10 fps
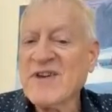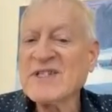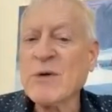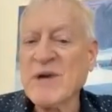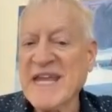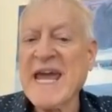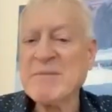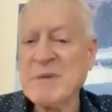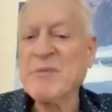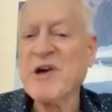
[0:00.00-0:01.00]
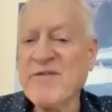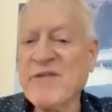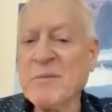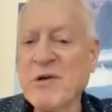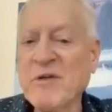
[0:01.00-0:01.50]
so we can be
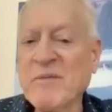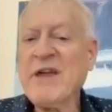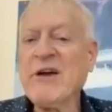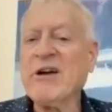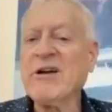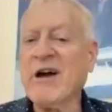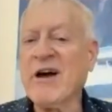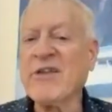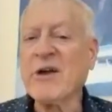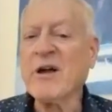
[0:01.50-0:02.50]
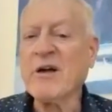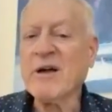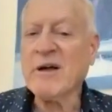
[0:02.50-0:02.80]
profitable. There are other